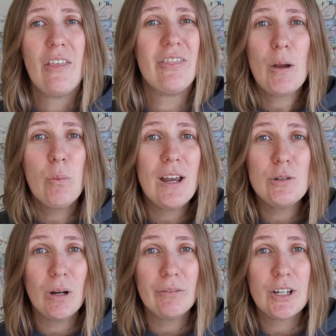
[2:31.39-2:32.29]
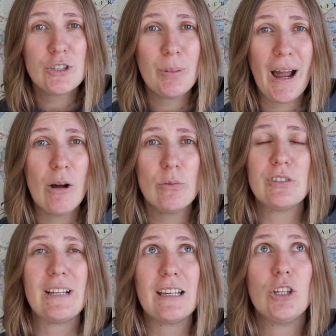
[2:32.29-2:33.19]
They weigh 1,200
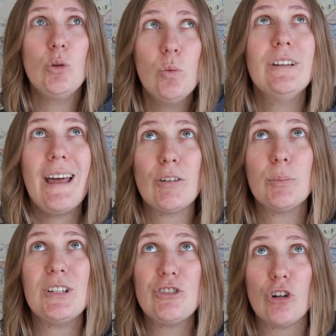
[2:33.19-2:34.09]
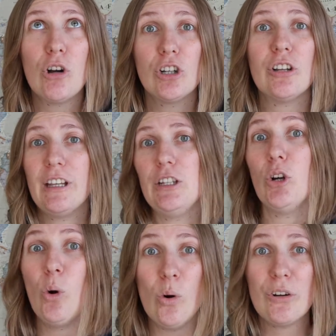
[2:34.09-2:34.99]
pounds, like you will never be stronger than
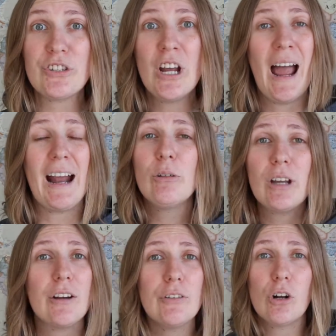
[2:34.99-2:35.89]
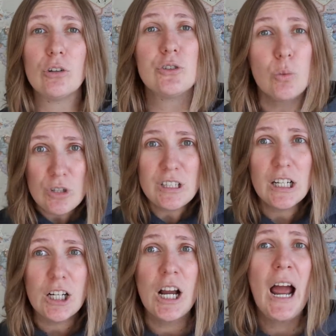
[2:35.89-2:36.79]
your horse. I don't care if you're Arnold
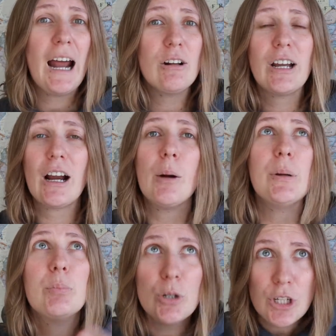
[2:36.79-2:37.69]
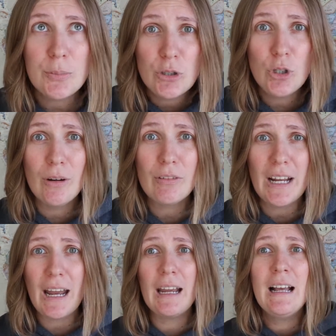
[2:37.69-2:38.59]
Schwarzenegger, I don't care how many push-ups you do every
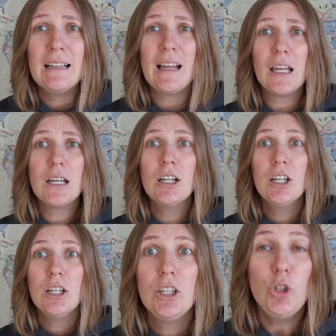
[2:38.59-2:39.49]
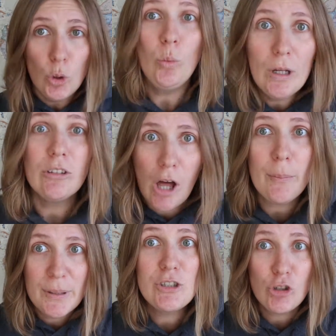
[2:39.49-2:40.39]
day, like you will
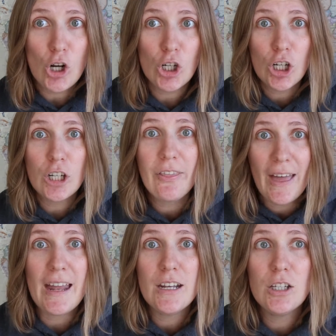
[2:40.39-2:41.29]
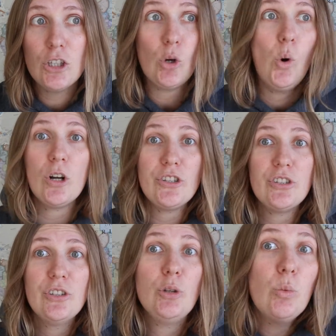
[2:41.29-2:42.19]
not be stronger than your
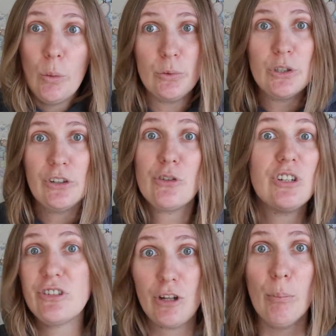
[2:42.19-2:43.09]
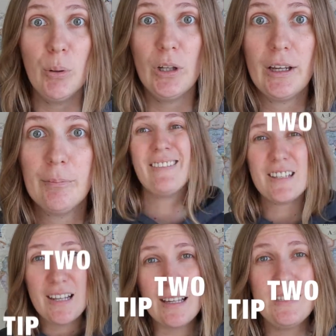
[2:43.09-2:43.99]
horse. You won't, so just stop pulling. The
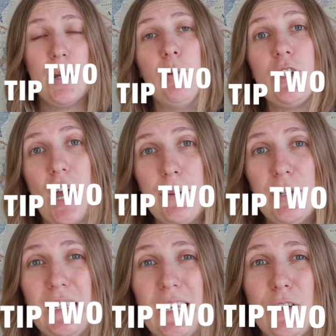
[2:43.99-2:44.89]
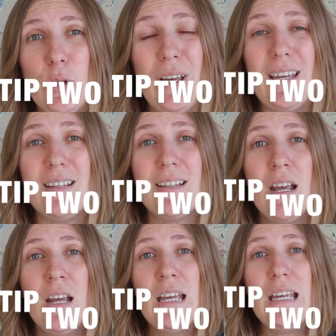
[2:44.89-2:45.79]
second tip which I'm gonna give you is,
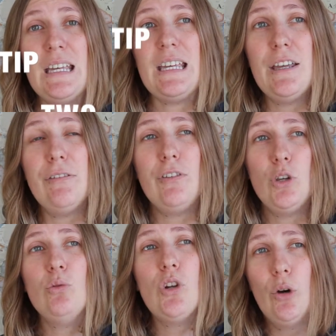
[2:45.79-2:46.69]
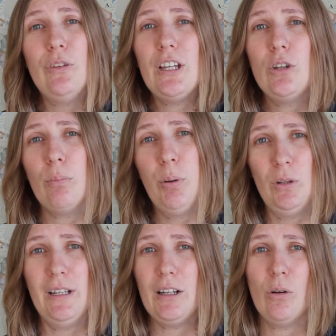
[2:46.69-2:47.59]
if you know that you're
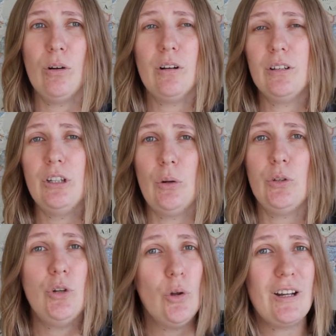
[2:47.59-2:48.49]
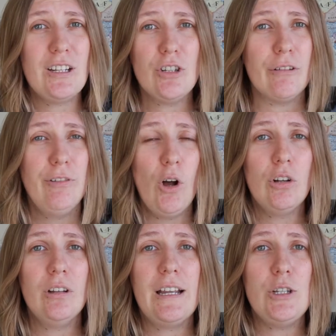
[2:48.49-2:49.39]
pulling or you know that it's your
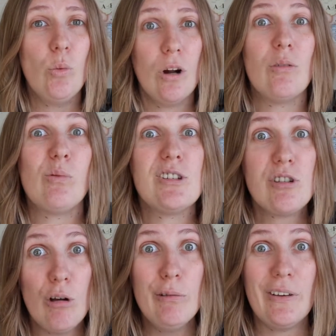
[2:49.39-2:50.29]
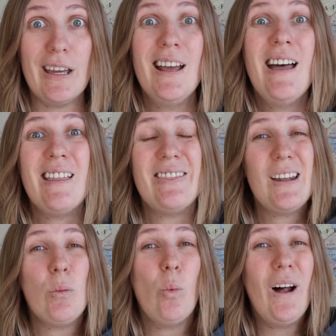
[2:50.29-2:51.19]
fault and you want to resolve it,
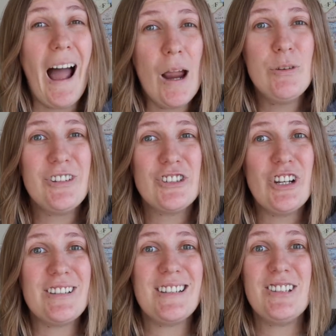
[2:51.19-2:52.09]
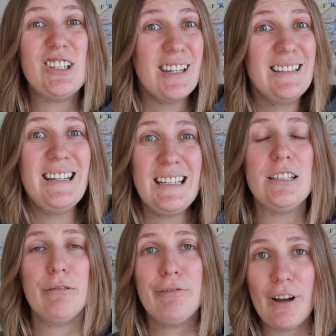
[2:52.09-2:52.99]
then what I would suggest is you need
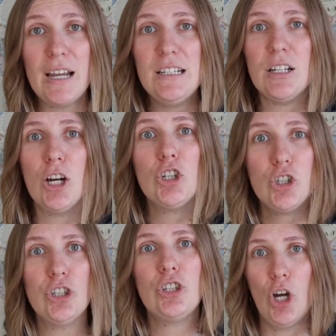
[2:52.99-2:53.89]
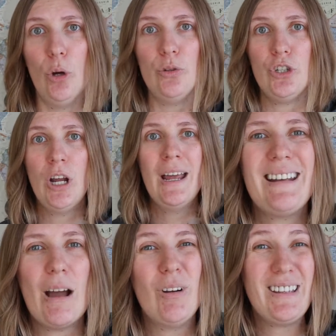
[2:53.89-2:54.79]
to find a good coach.
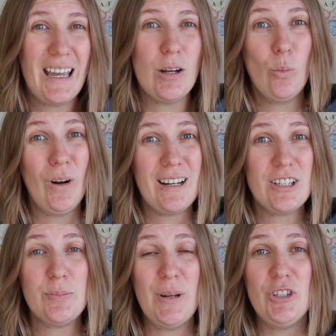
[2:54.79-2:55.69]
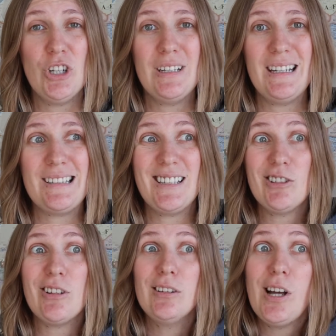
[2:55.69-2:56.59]
Now again, what I just mentioned is
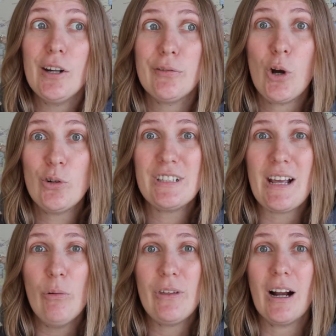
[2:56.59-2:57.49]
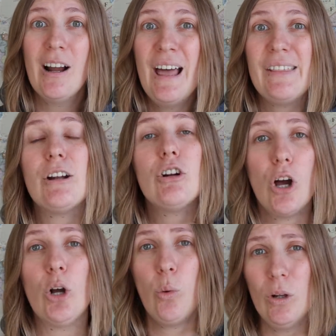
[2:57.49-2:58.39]
there's a lot of coaches out there that are
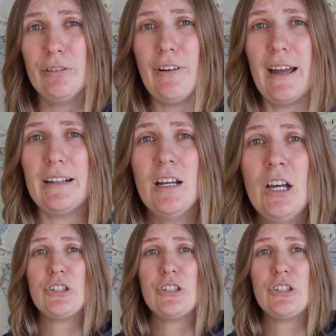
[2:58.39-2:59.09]
not qualified.